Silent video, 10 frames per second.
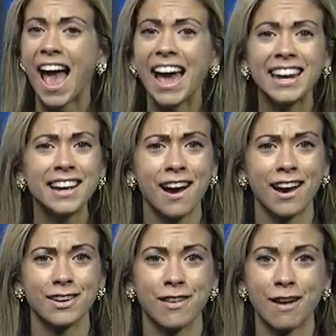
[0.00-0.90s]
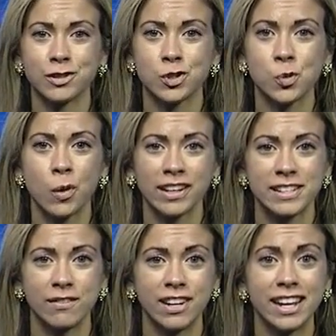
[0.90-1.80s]
Any kind of after school
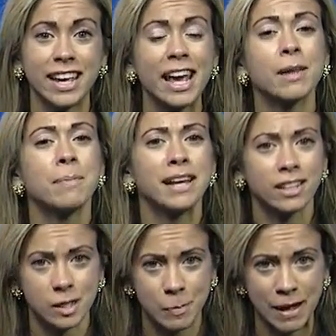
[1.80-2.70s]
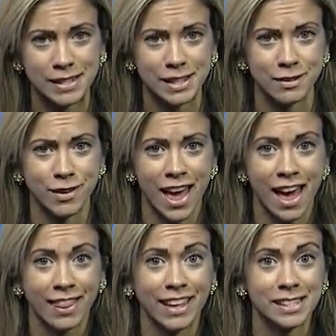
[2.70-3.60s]
activity can be expensive.
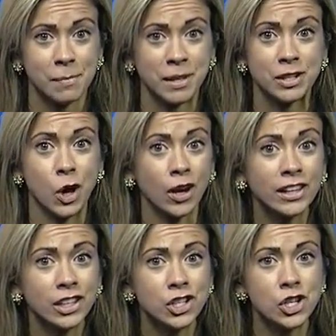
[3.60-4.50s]
That's something Donnie Lynch